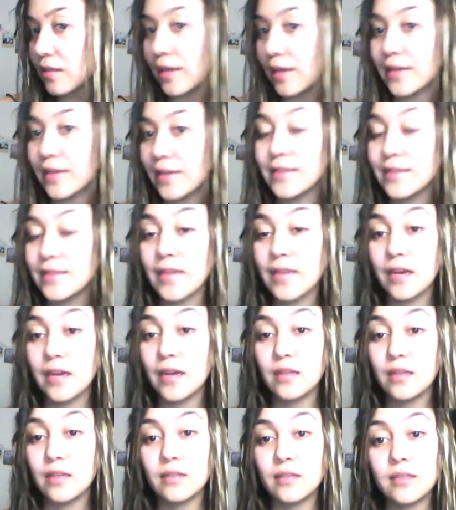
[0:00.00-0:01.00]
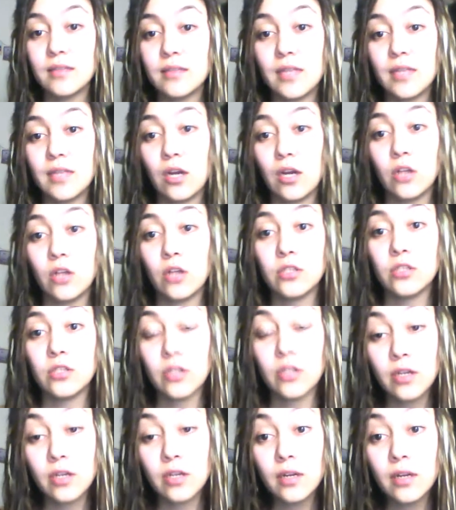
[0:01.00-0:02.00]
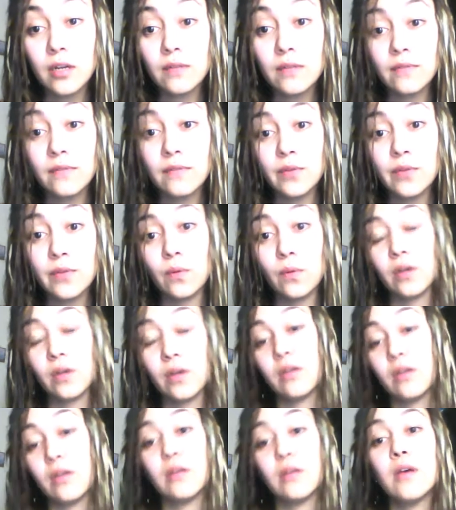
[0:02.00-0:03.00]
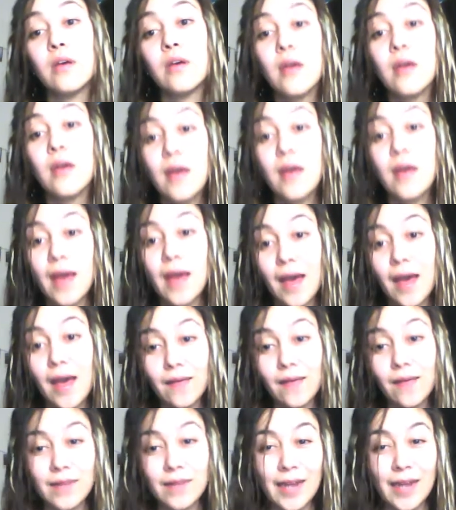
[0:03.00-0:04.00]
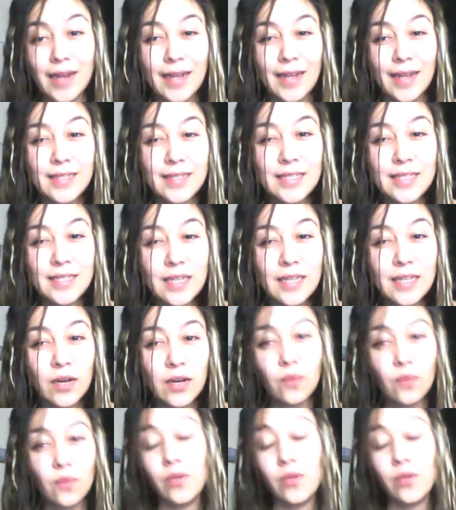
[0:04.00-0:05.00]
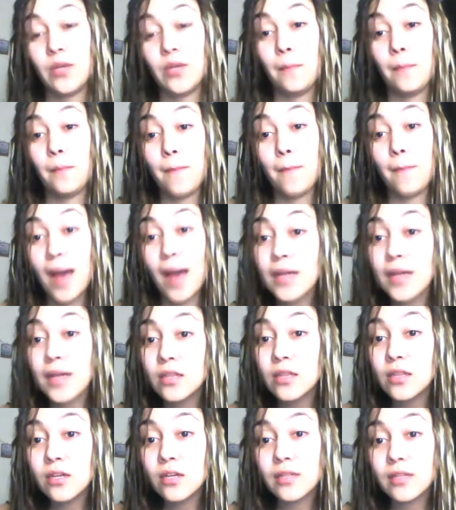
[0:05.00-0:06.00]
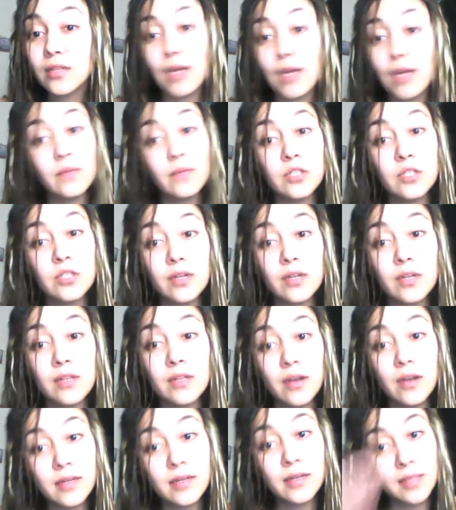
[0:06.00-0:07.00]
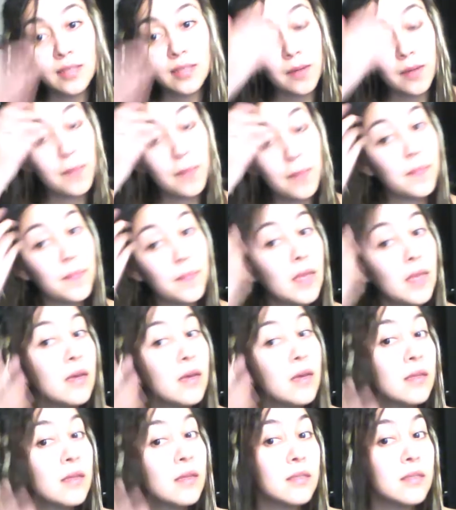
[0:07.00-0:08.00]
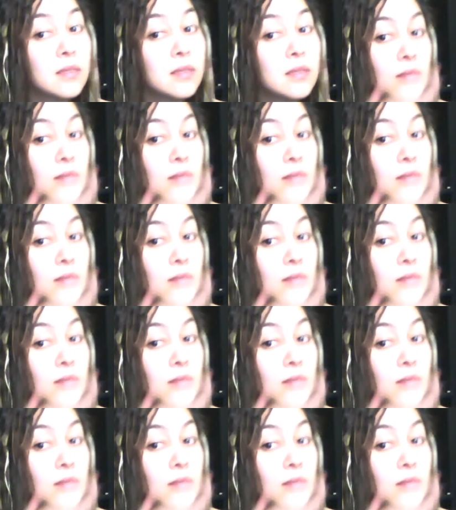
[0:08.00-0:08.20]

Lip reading: Like I said, this is an alternative if you want to have an idea of what you might look like with dreadlocks. This